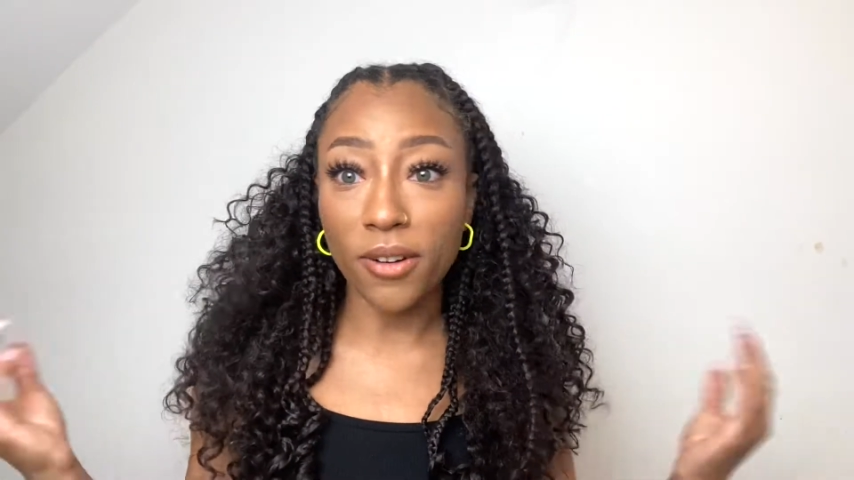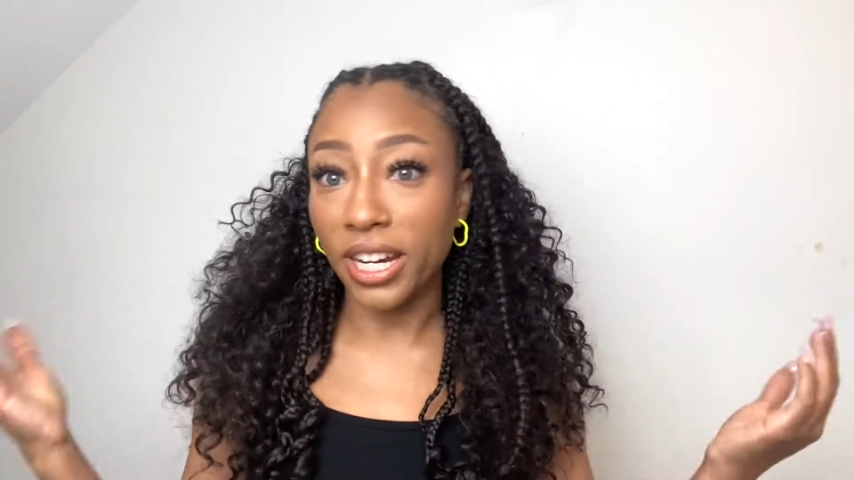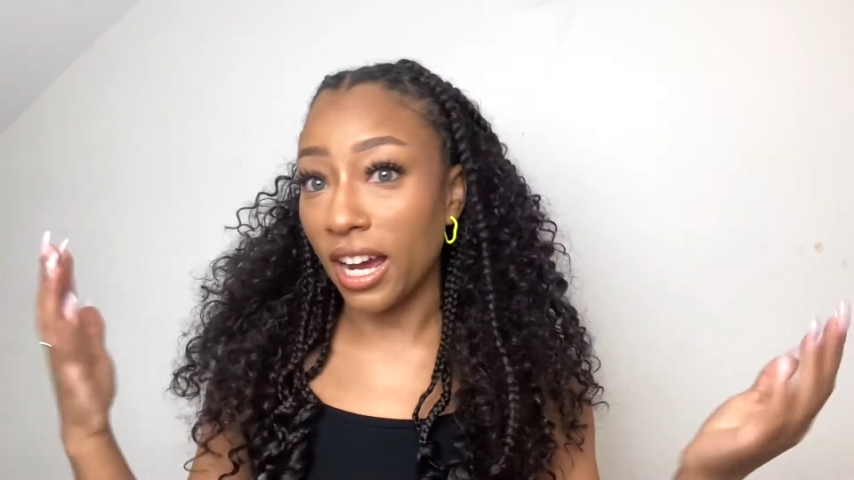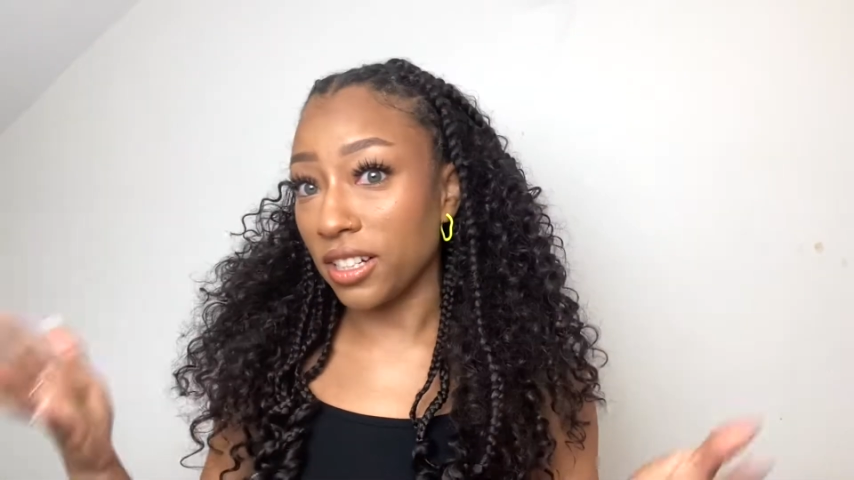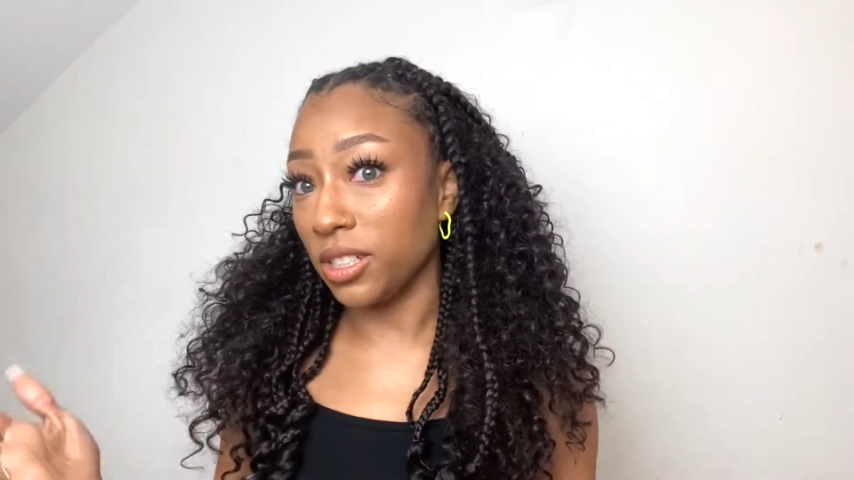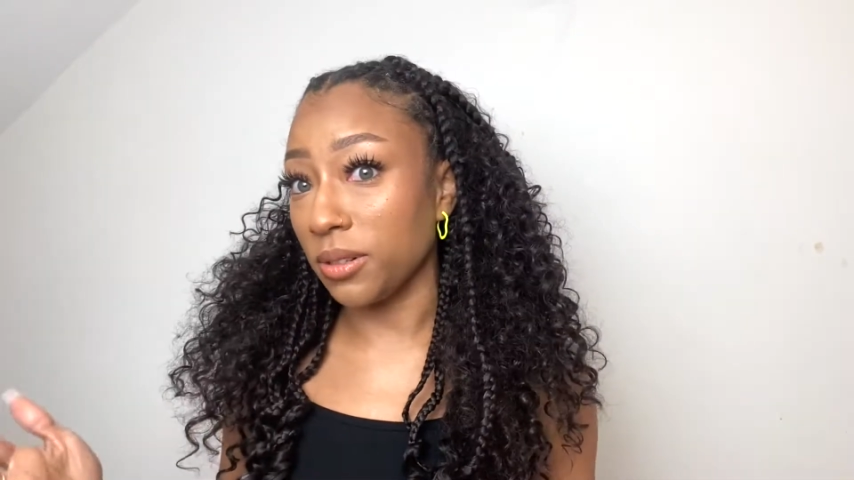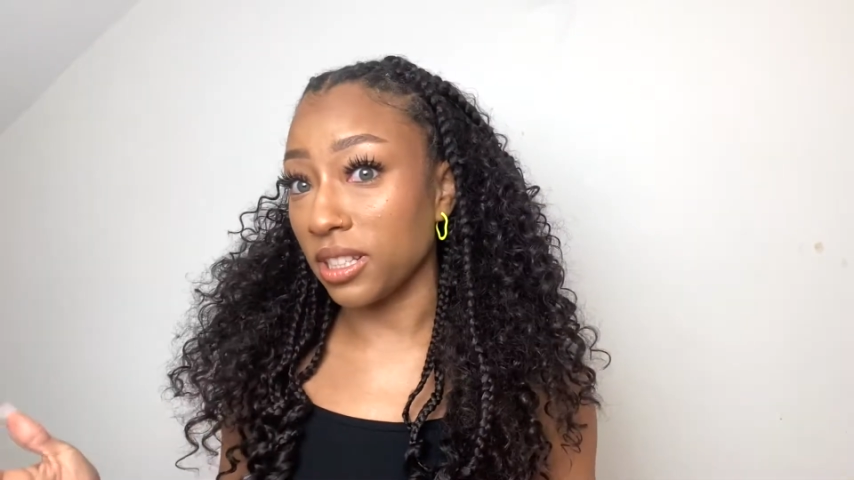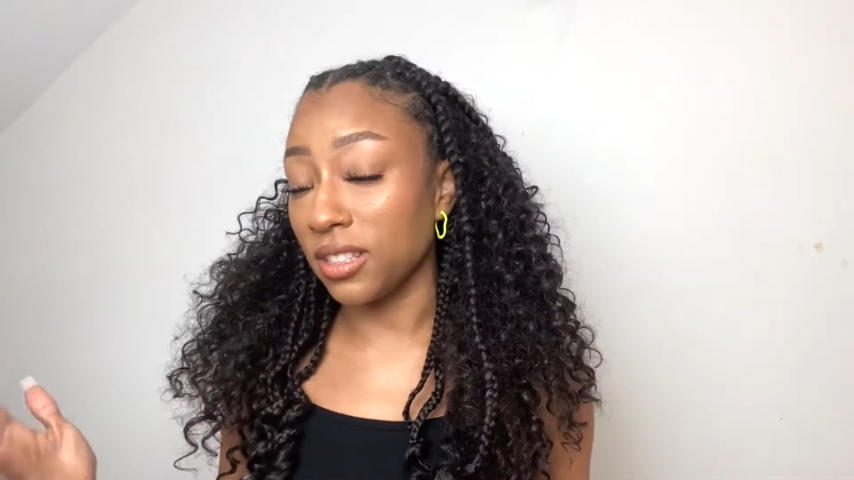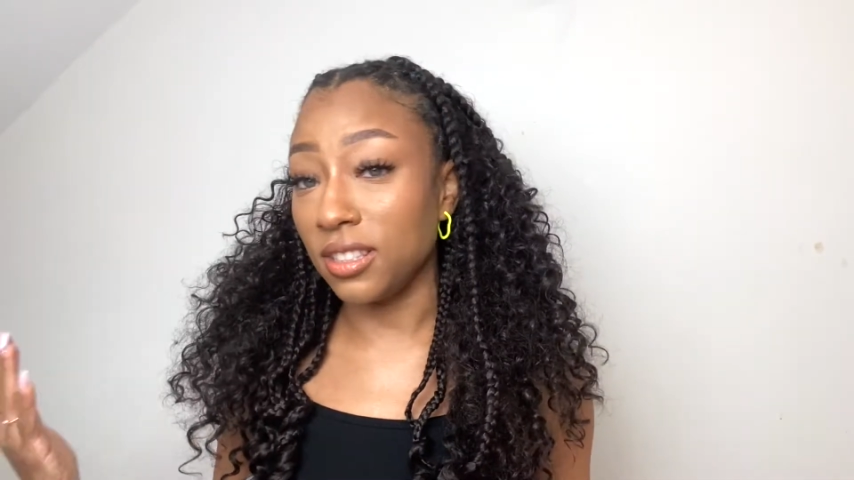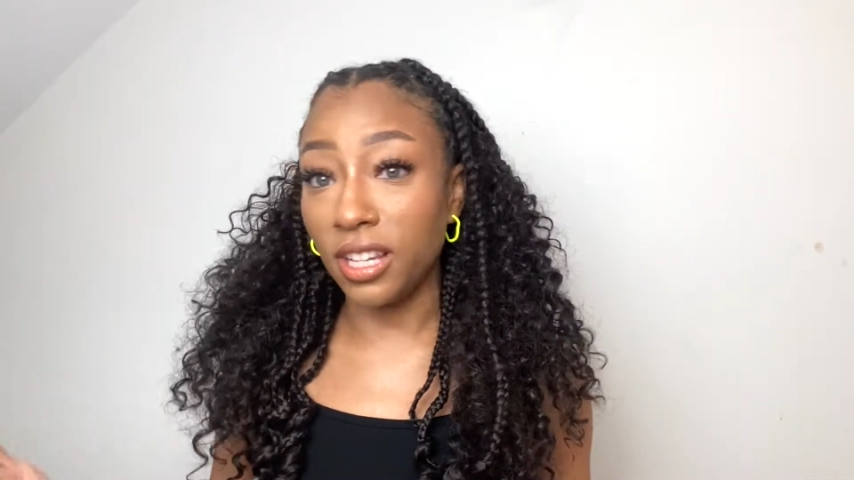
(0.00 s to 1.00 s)
and as you
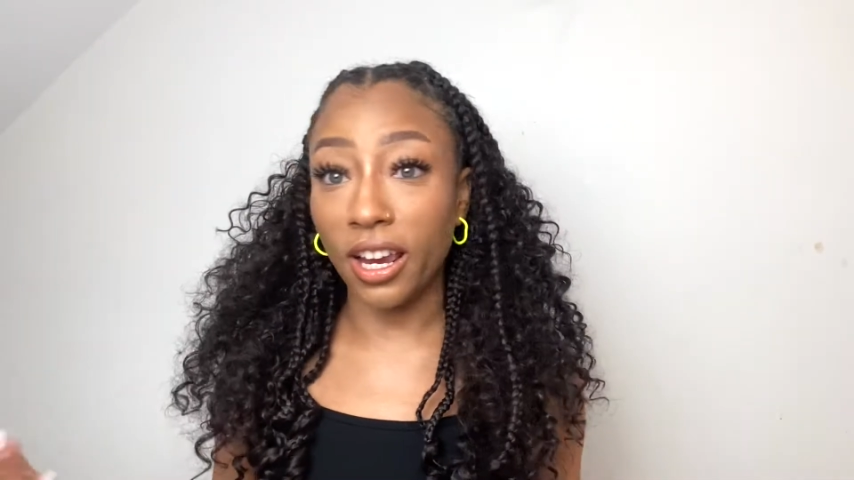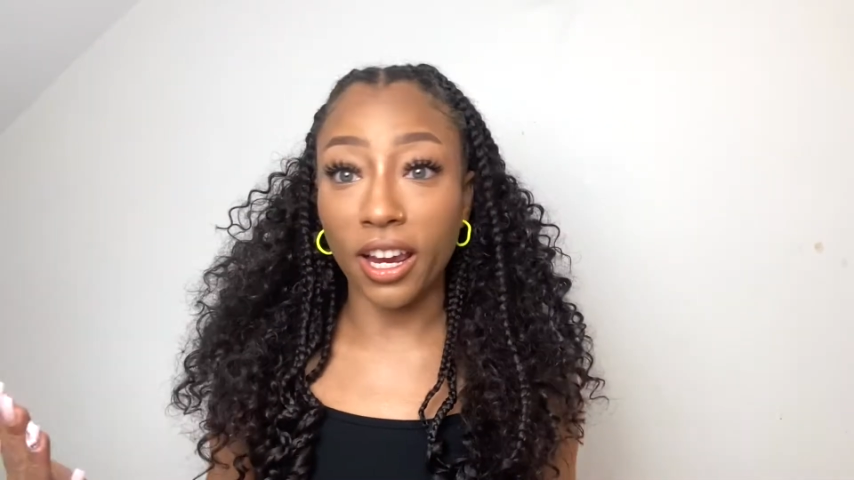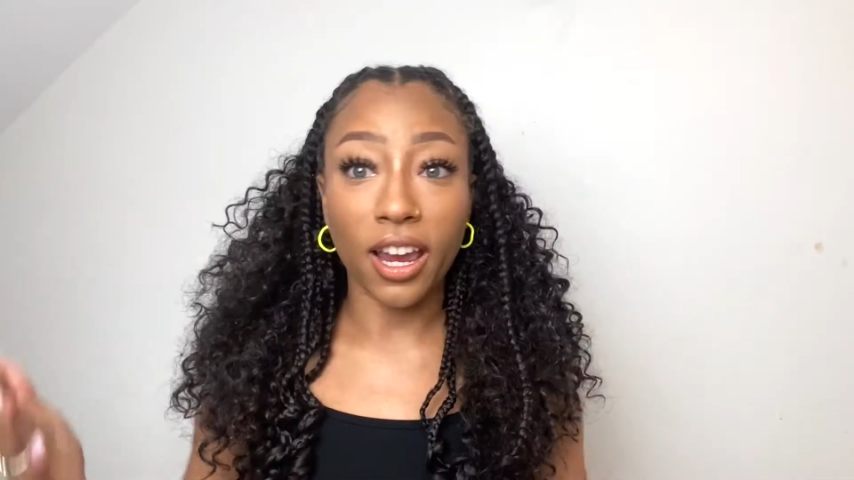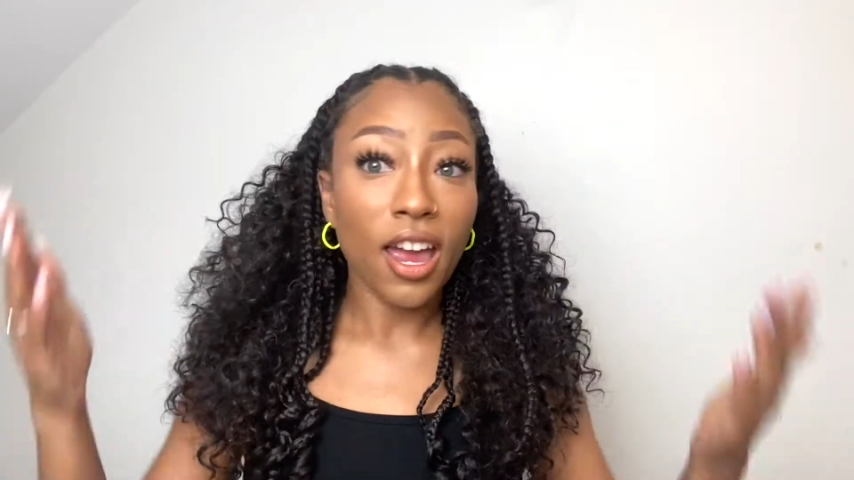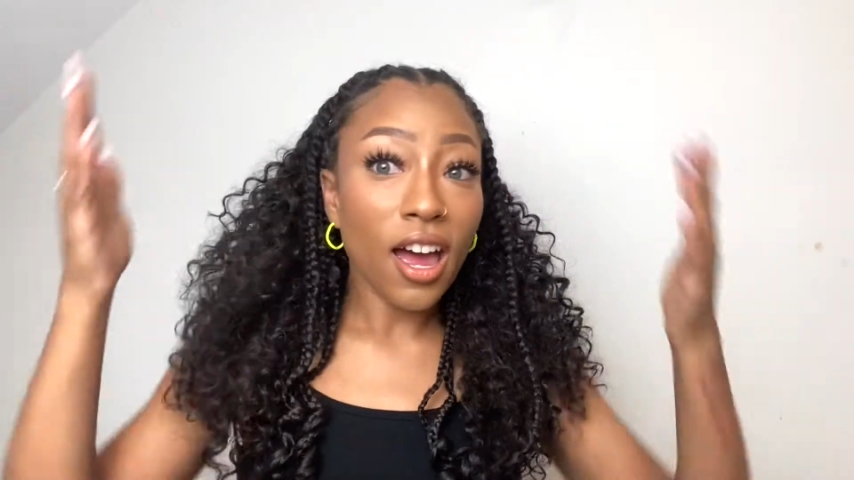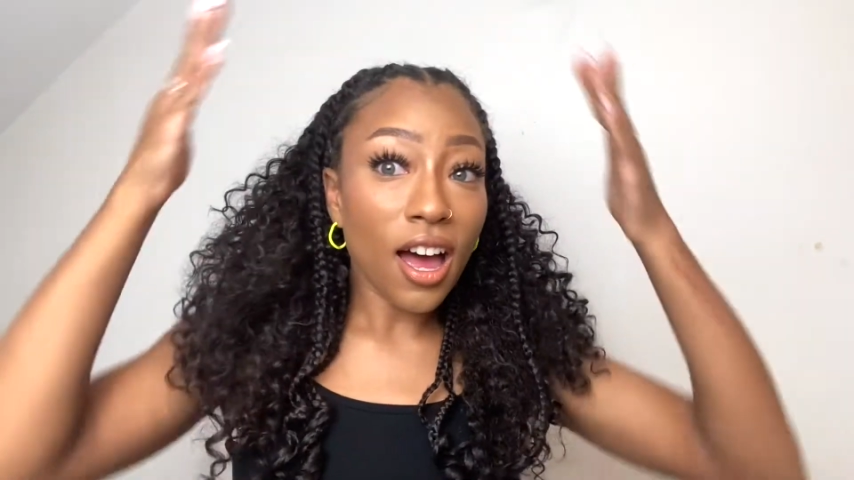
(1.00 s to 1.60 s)
can see,